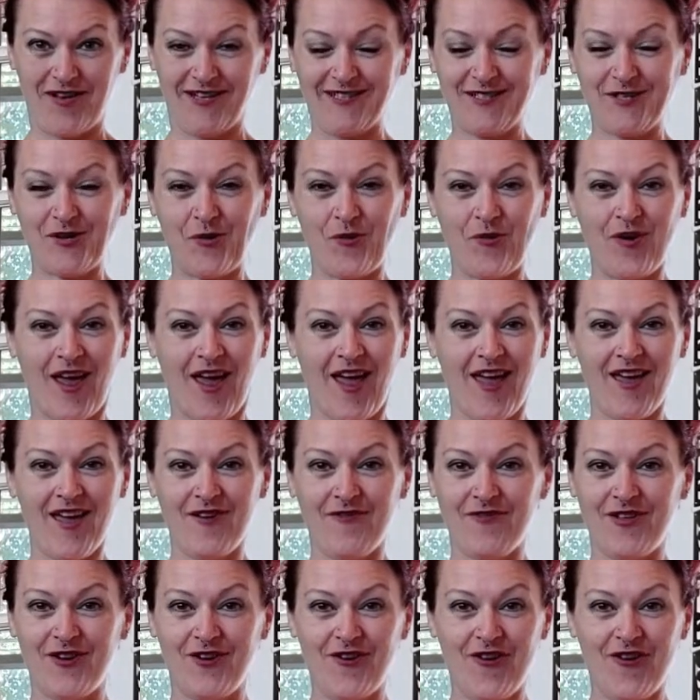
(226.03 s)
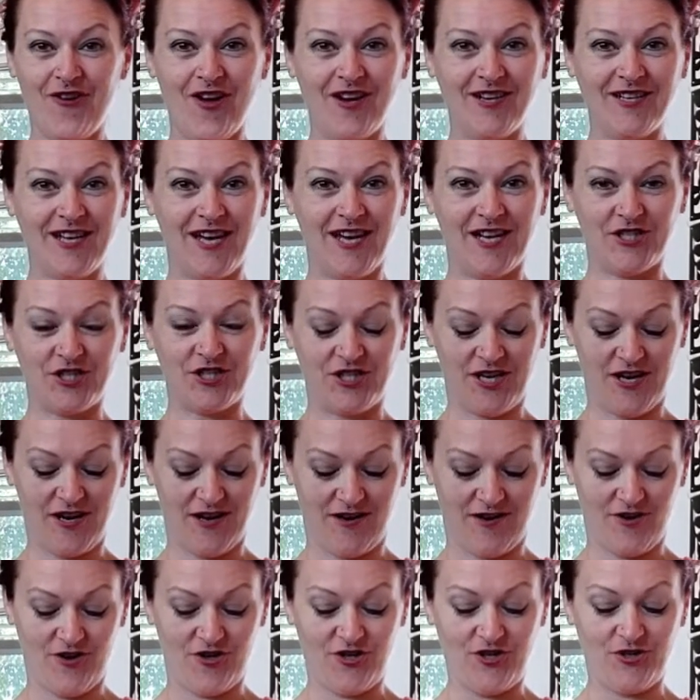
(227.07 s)
It's okay if they're not touching.
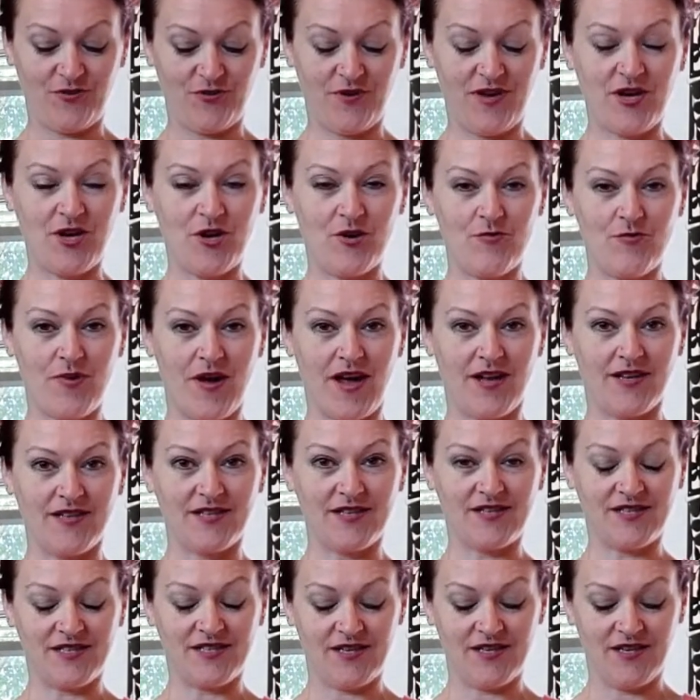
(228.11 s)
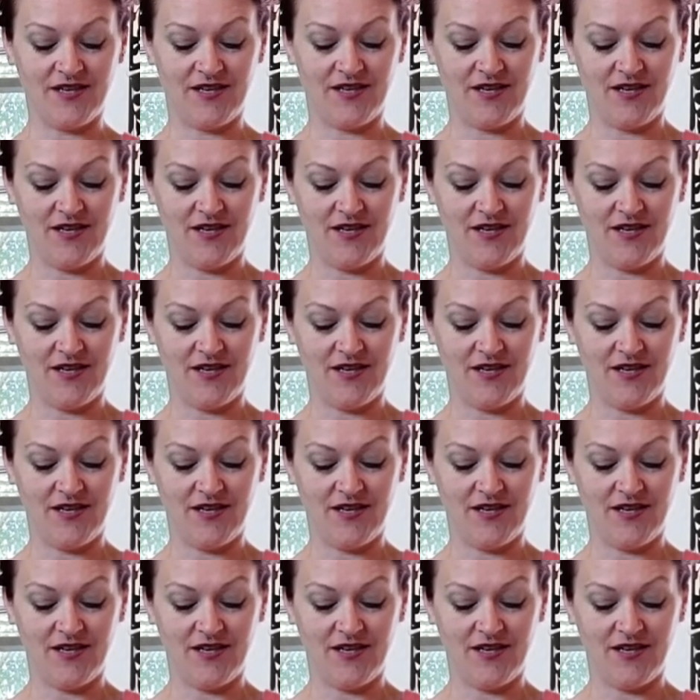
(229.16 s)
You're doing your best.